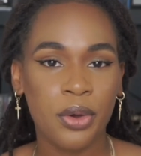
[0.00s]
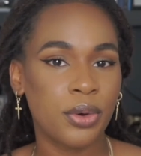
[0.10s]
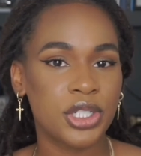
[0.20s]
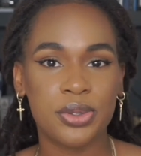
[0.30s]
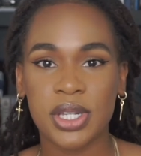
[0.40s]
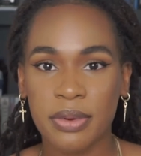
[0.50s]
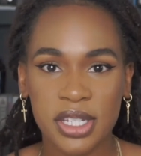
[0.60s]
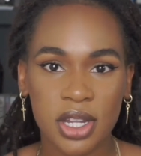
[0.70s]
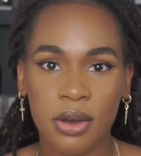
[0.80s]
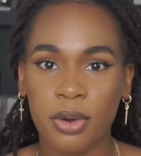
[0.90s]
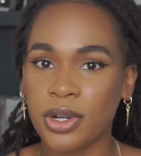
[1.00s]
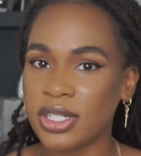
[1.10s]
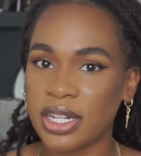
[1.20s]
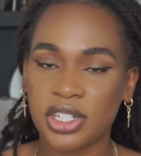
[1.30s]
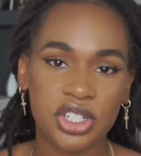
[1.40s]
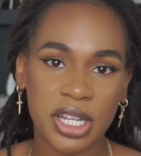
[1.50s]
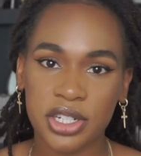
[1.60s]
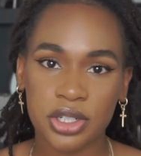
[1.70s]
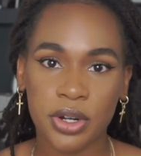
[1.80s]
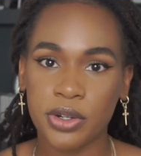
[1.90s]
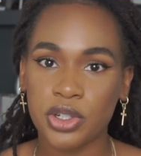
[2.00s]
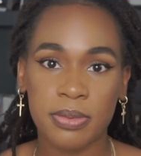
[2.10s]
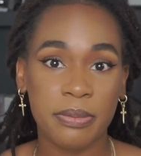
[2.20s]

or to so-and-so or such and such at church who's